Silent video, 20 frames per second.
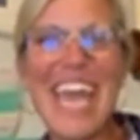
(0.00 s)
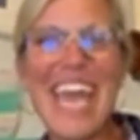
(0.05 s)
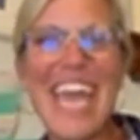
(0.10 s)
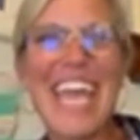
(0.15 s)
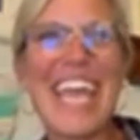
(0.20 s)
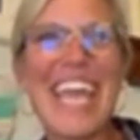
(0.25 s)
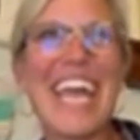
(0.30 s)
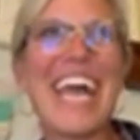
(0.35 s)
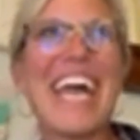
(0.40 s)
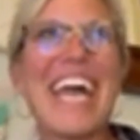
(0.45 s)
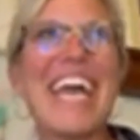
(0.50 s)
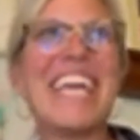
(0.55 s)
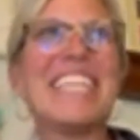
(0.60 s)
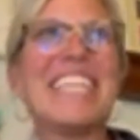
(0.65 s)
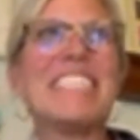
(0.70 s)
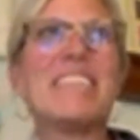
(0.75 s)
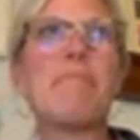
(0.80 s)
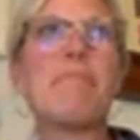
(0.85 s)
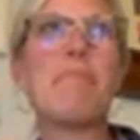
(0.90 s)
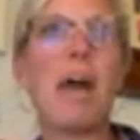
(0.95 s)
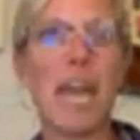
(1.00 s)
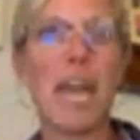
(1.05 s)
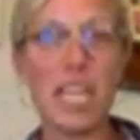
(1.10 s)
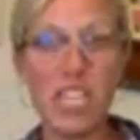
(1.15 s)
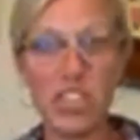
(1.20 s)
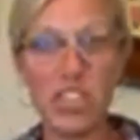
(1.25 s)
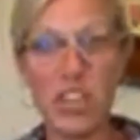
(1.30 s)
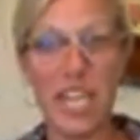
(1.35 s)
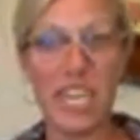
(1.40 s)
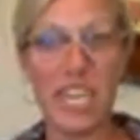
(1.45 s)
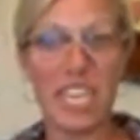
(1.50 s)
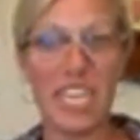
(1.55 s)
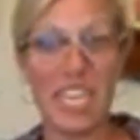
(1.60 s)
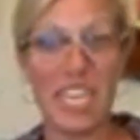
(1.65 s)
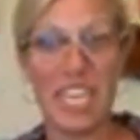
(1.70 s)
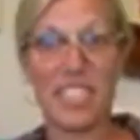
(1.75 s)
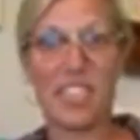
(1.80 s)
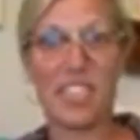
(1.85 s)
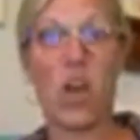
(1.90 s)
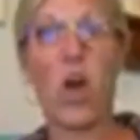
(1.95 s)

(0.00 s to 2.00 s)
And potty training is